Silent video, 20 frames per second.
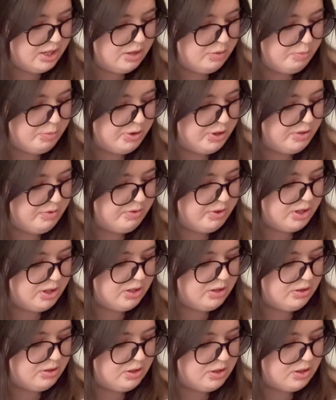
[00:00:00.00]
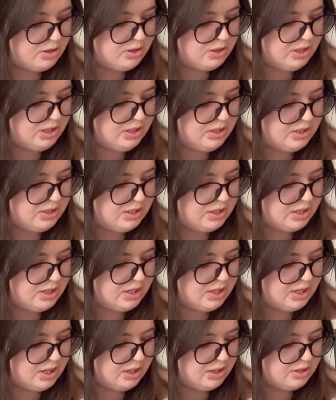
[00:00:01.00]
and above all, our need to
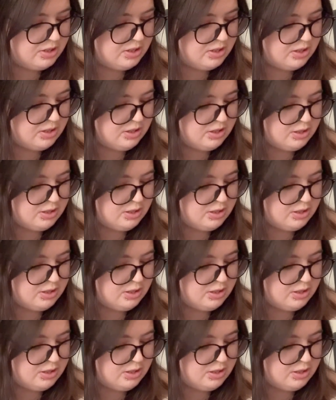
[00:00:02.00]
connect,